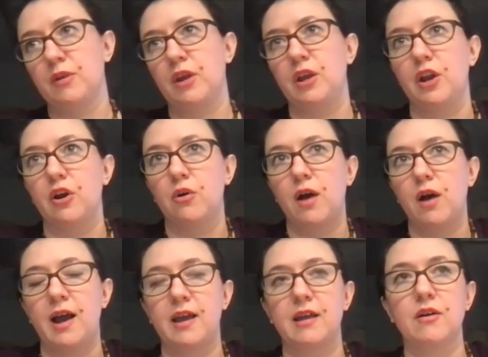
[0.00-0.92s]
you know,
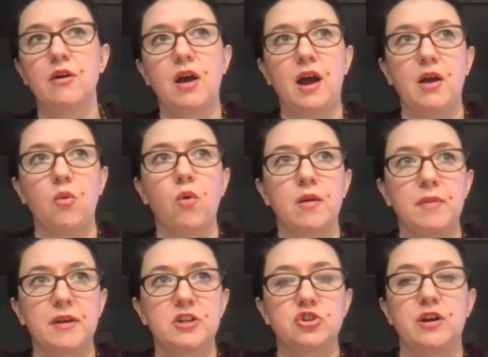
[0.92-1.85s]
I want to
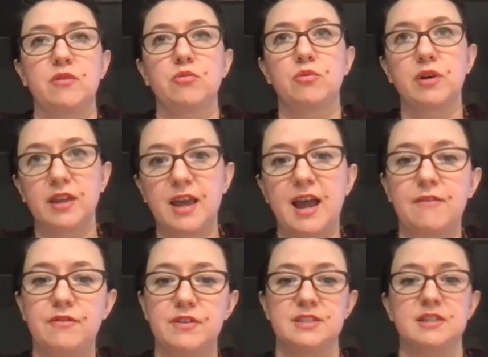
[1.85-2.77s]
make sure I really
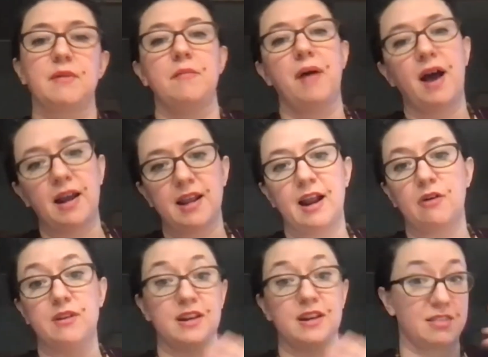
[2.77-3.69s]
have this in my body and I don't
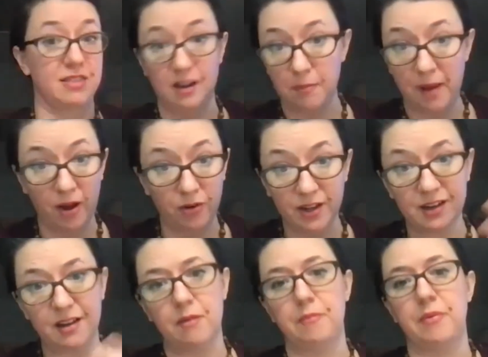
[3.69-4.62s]
need to think about
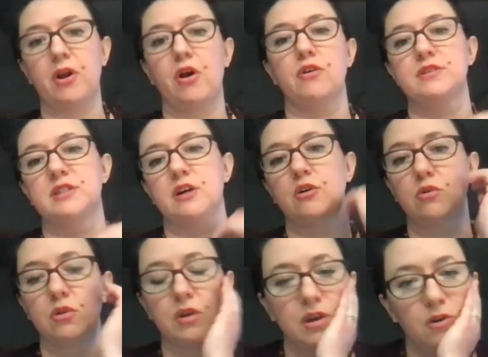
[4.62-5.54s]
it, but
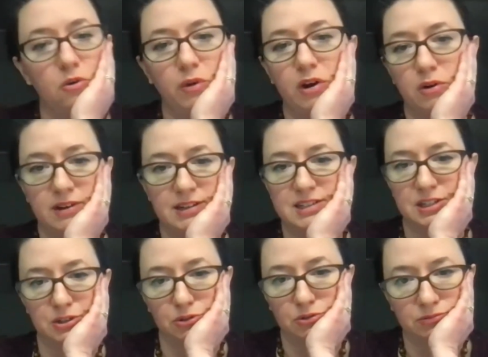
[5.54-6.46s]
also we don't need
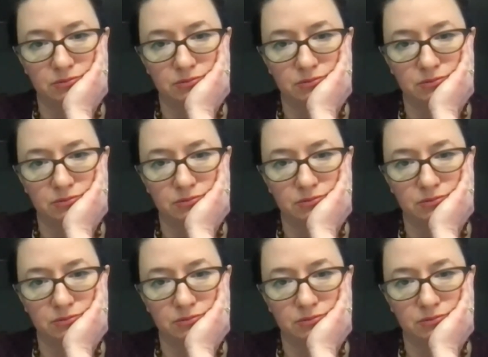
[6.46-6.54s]
to,